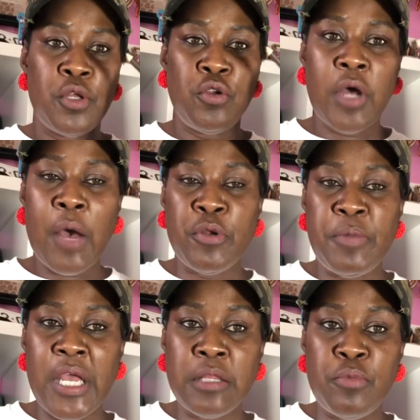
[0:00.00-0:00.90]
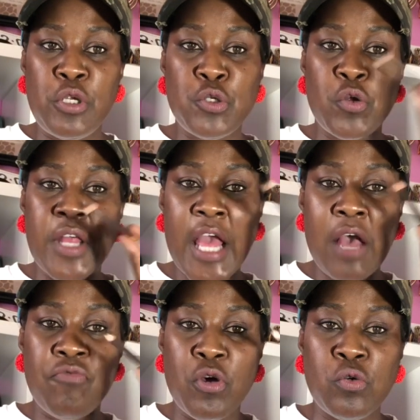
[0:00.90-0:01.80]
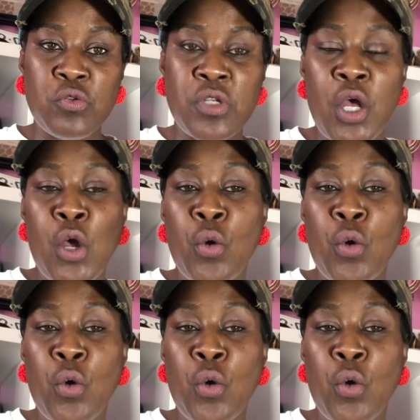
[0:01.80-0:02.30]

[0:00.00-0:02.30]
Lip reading: you know how when you be at the beauty store and they have those